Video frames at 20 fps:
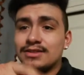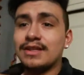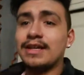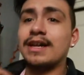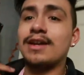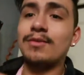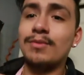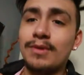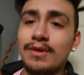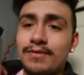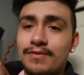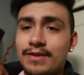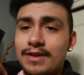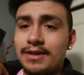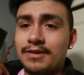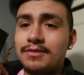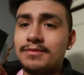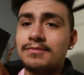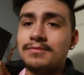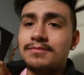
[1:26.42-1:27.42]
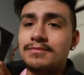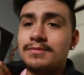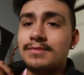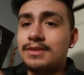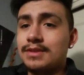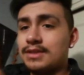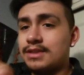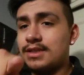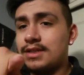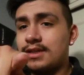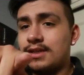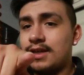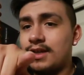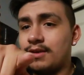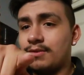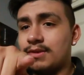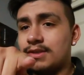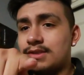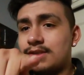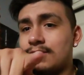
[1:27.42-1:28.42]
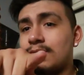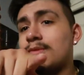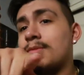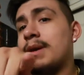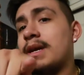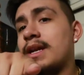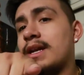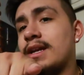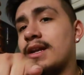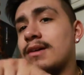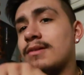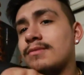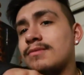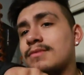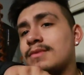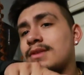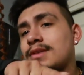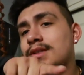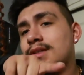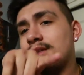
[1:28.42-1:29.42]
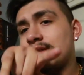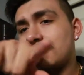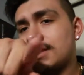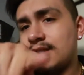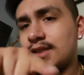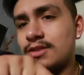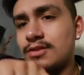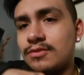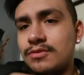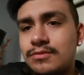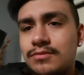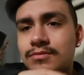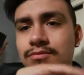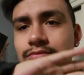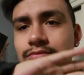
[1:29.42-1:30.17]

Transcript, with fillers: so I gotta wear a flannel. Anyways, we're about to head out. Stay tuned.